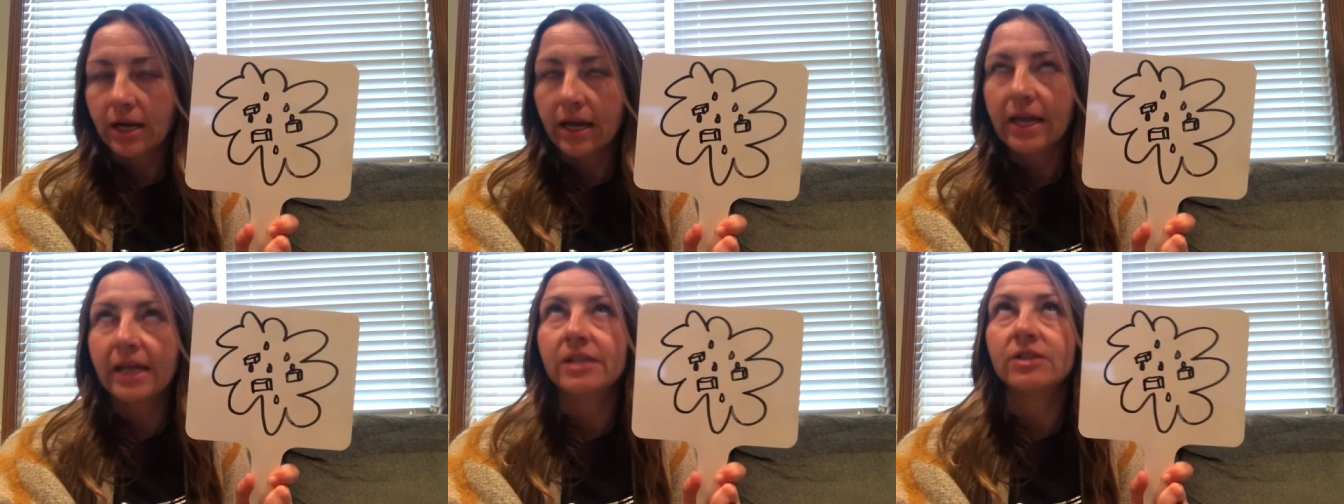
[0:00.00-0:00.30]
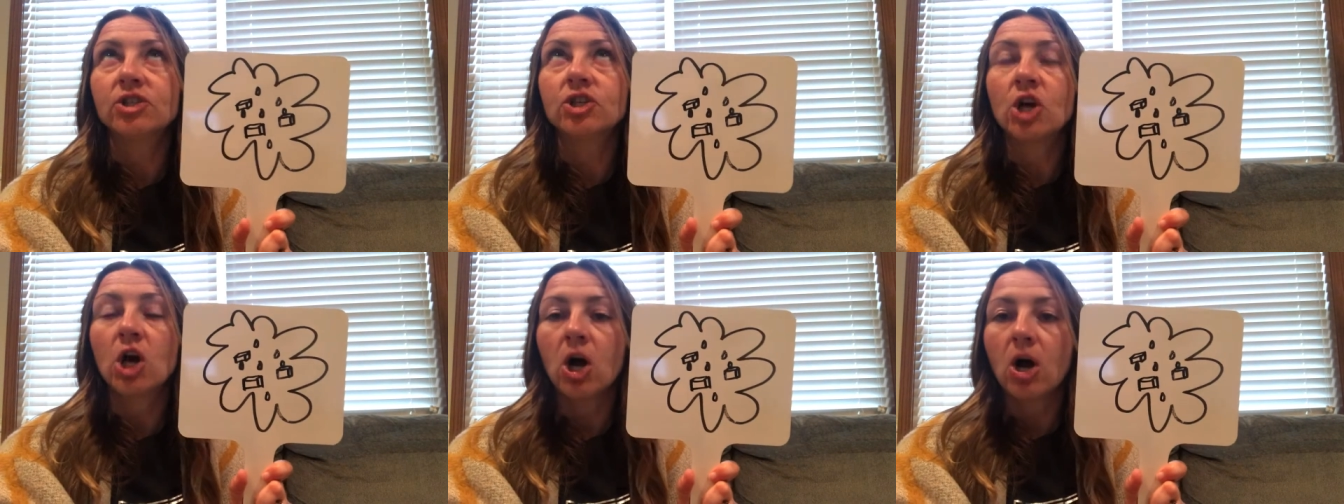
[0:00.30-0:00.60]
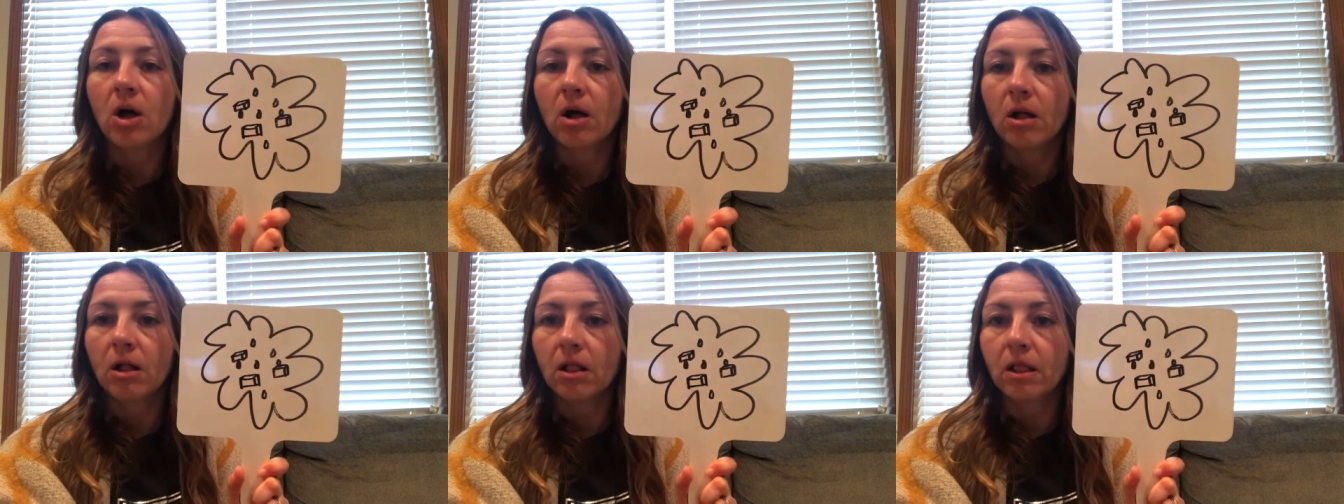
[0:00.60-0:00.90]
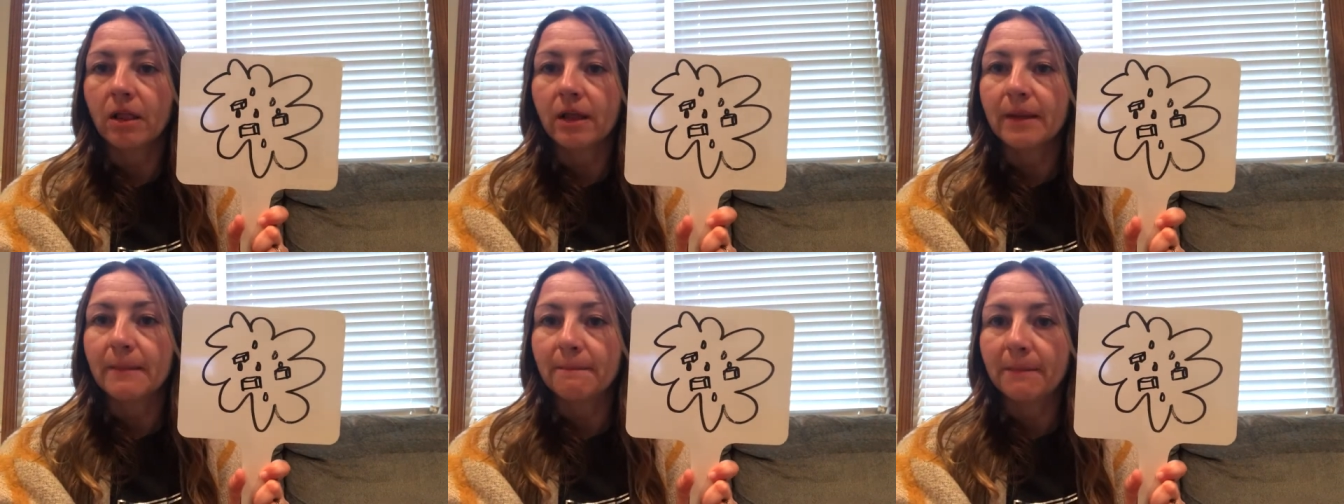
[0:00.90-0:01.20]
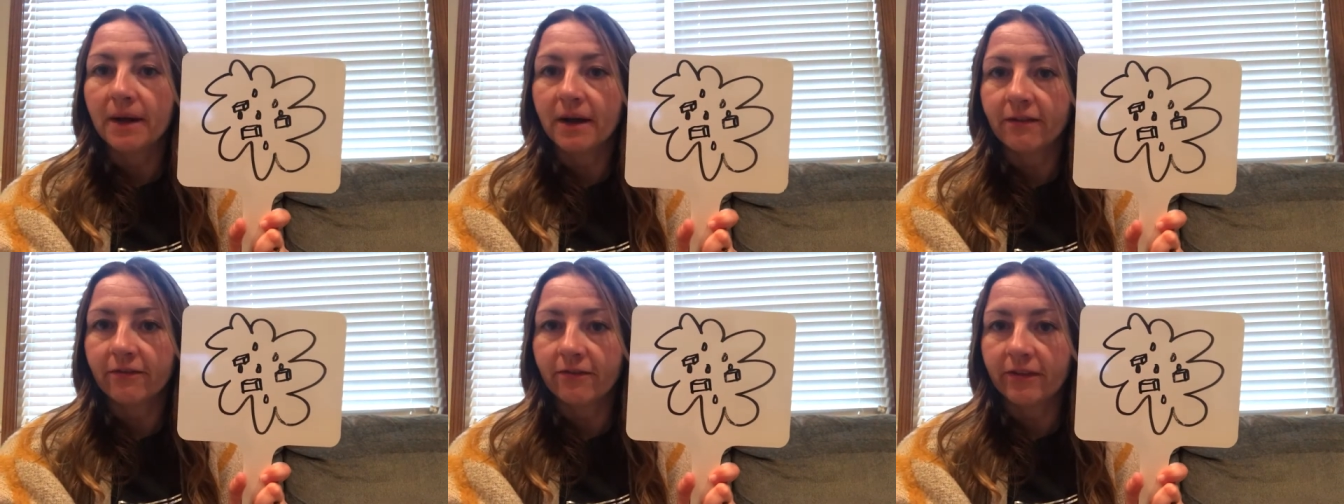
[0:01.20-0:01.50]
and tall and
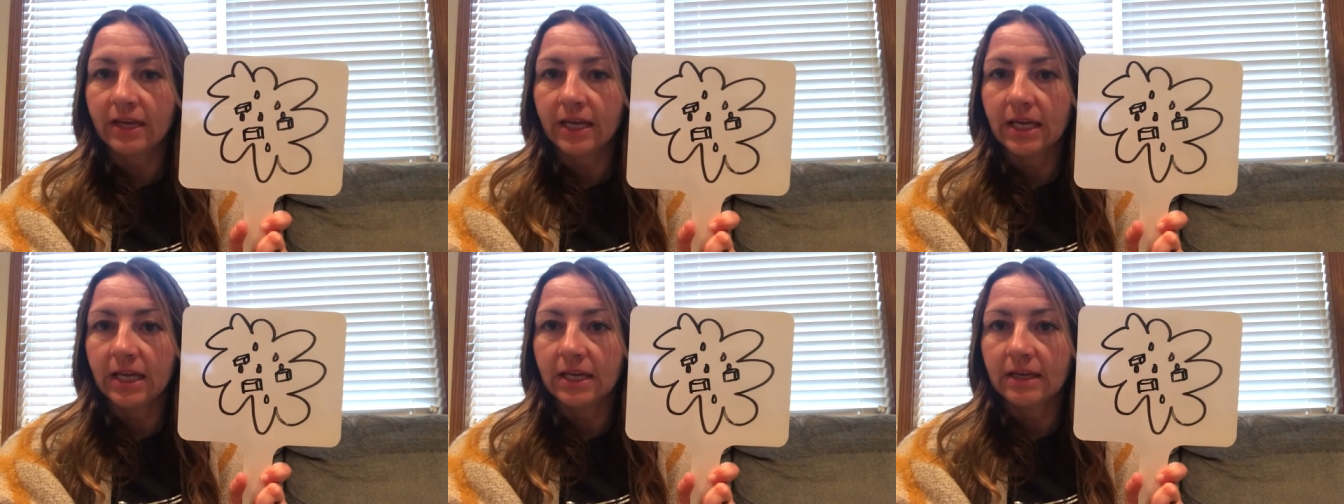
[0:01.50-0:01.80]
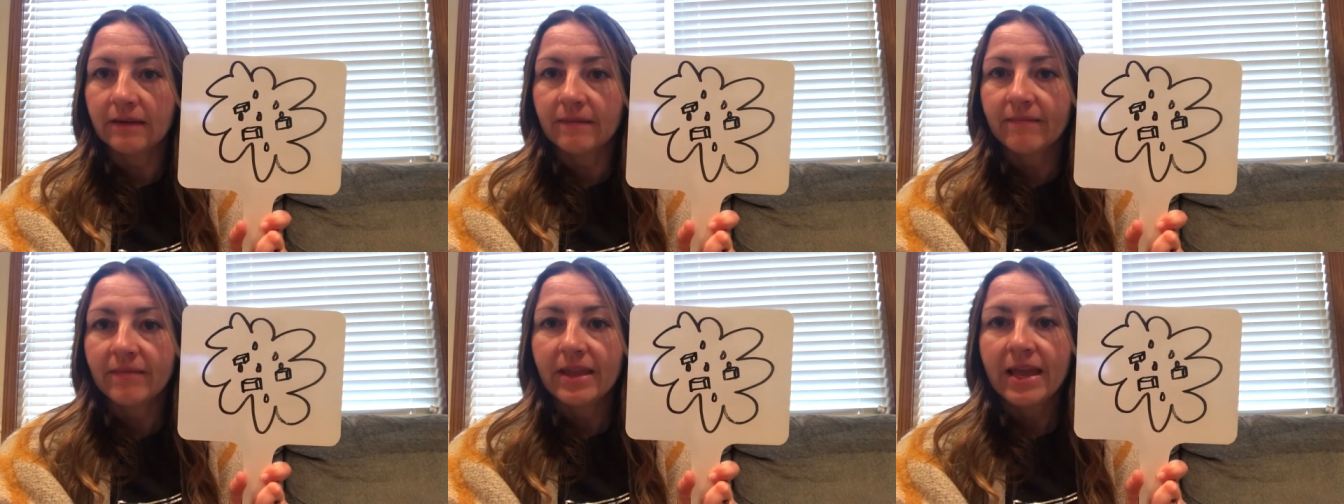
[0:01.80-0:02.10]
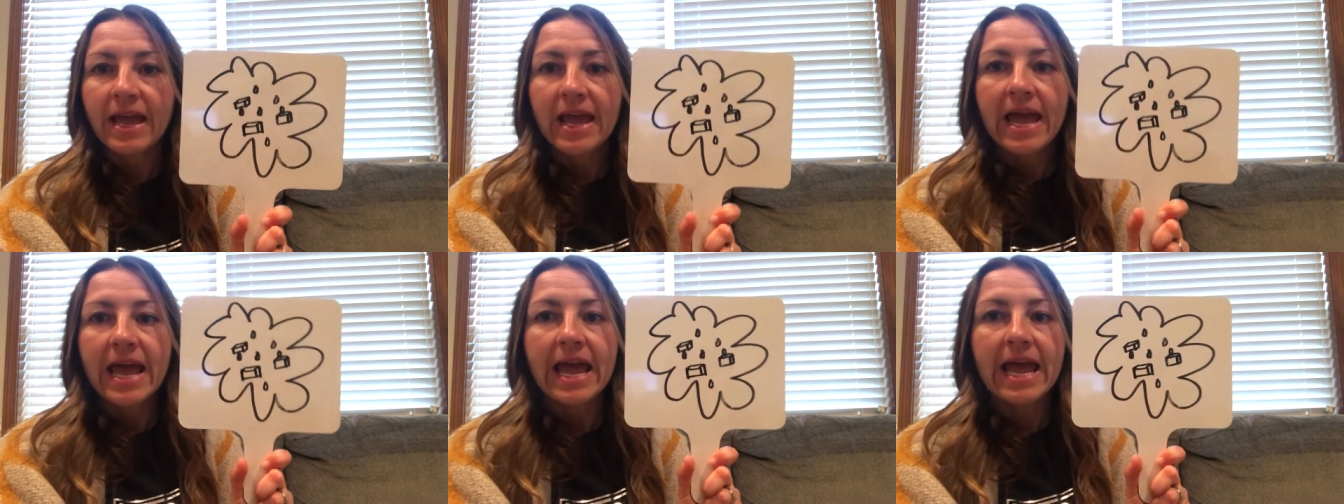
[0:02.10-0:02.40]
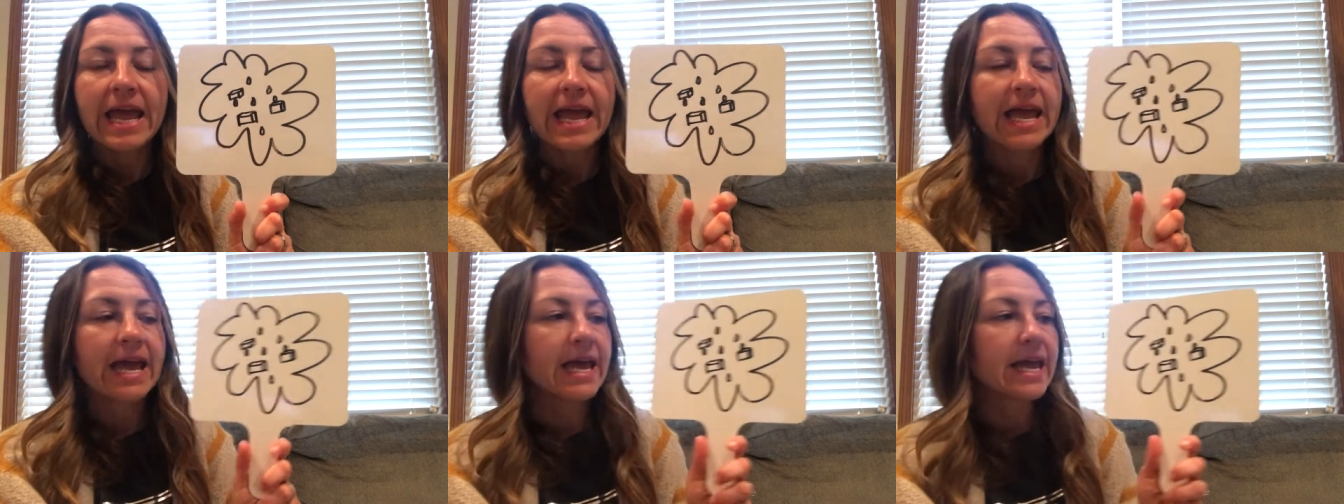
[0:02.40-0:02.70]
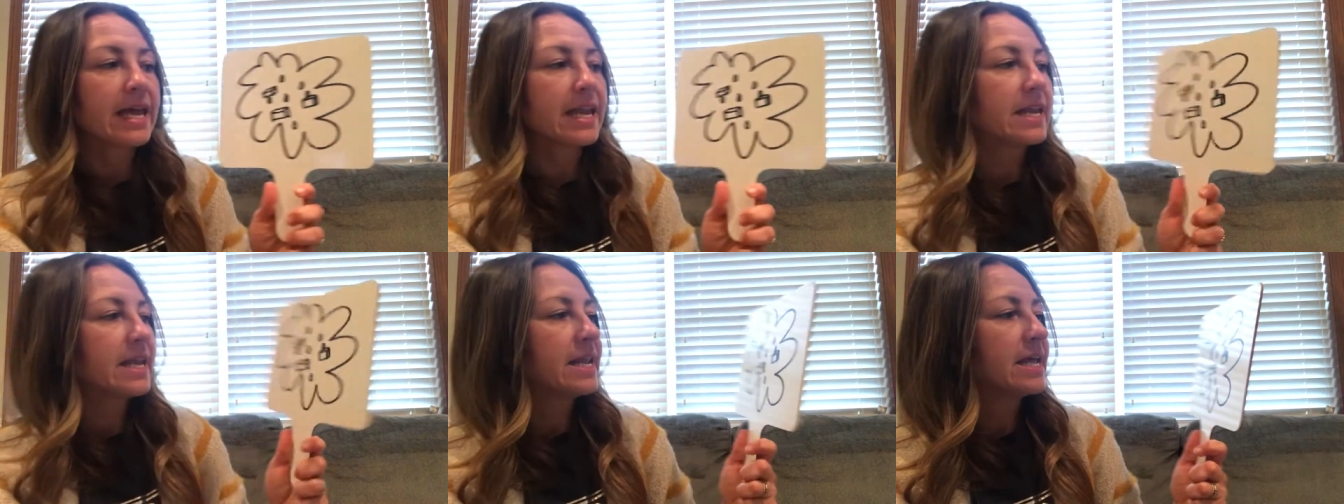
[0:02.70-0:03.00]
puffy.
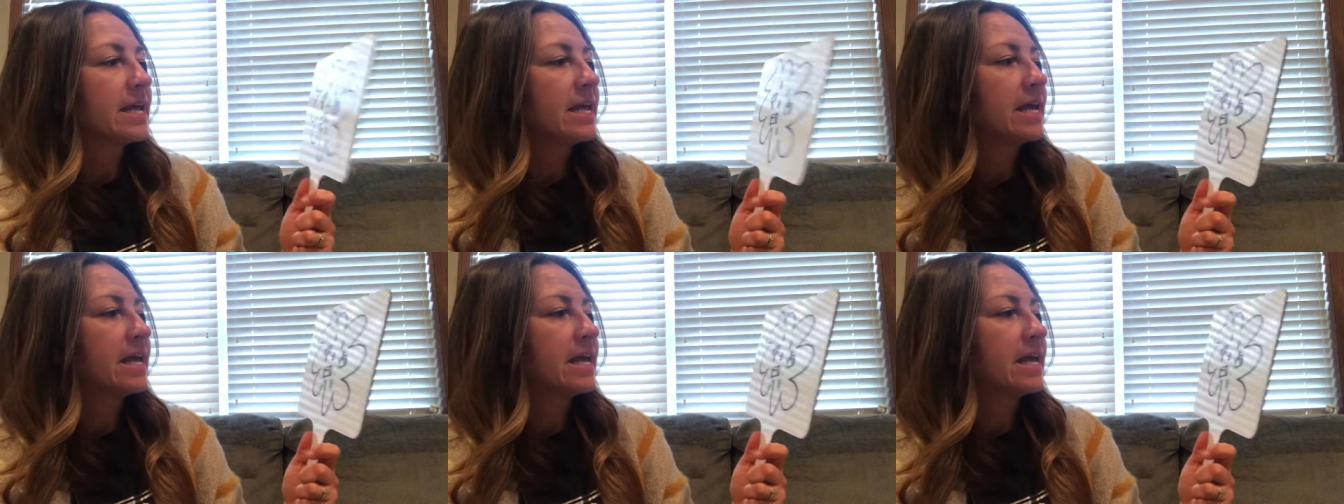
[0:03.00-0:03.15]
And